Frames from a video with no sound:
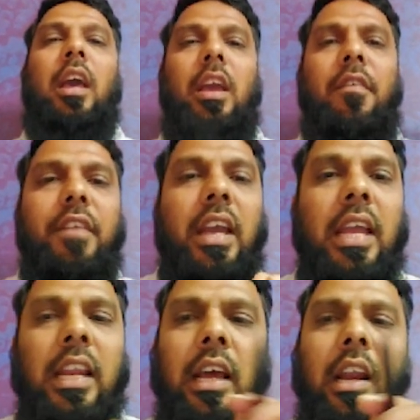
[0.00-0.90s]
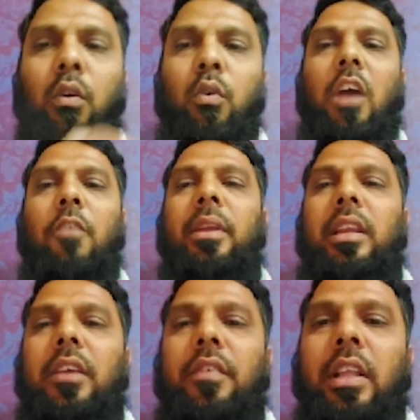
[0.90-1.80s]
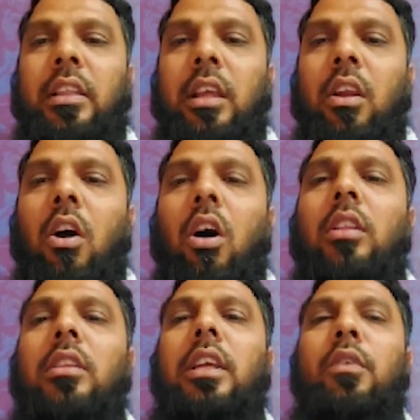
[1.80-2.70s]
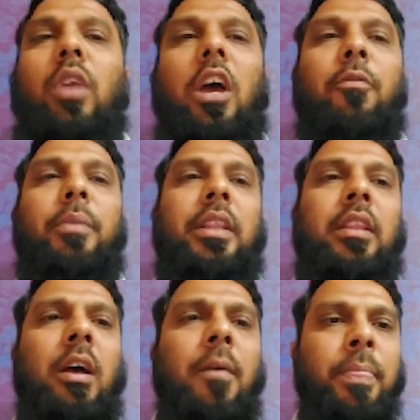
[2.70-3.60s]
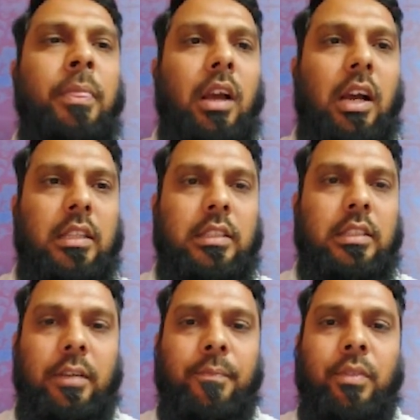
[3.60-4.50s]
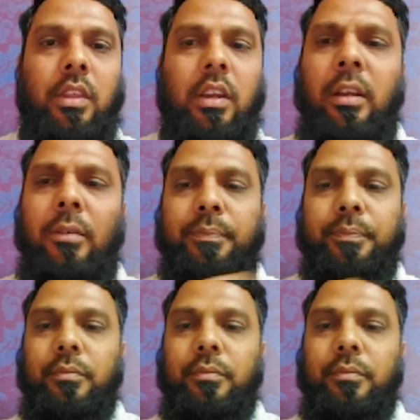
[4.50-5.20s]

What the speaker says: If incorrect would have been given, then all three would have been the answer, right?